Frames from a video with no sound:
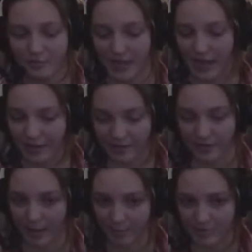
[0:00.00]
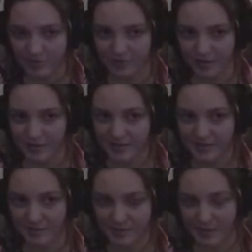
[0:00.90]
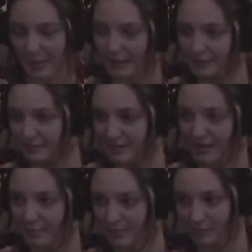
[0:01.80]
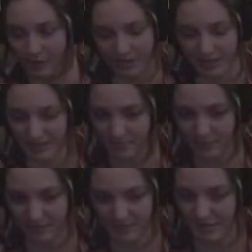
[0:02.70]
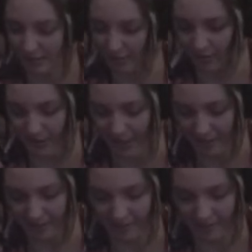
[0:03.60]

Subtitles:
We had good opportunities. It was a matter of time before things were going to start going in.